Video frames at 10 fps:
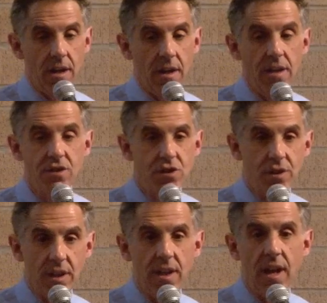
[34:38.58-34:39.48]

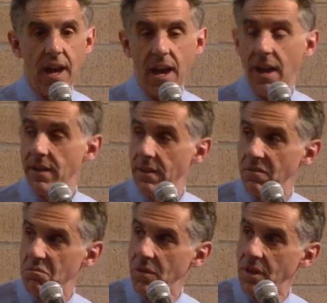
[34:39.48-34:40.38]
history,
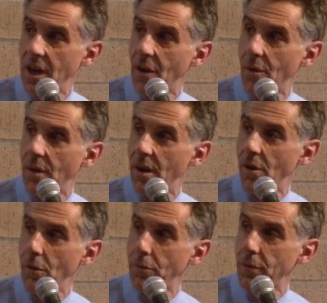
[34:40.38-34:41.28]
and
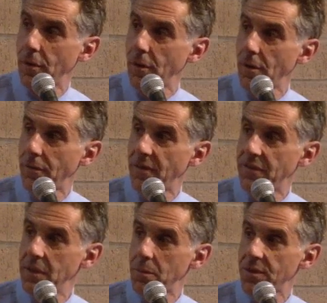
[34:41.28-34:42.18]
over
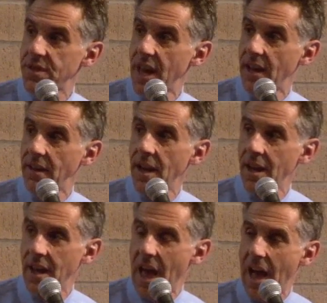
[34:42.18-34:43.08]
50%
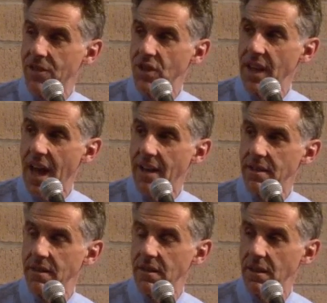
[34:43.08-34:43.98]
actually
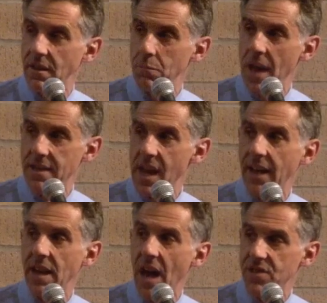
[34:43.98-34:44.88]
had met
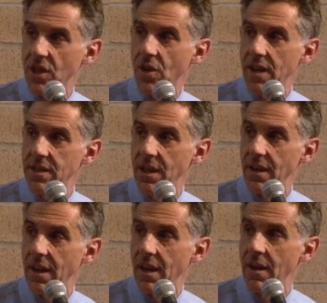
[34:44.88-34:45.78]
diagnostic
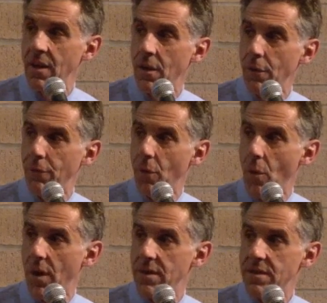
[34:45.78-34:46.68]
criteria
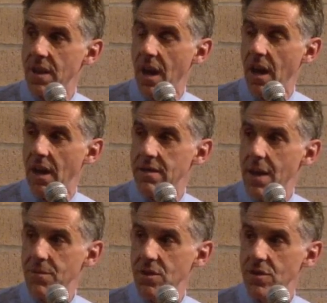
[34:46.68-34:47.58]
for
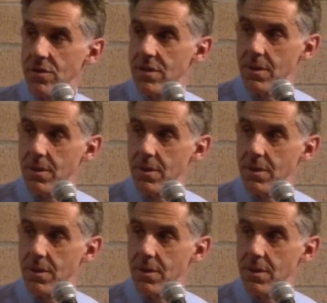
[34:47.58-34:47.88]
substance use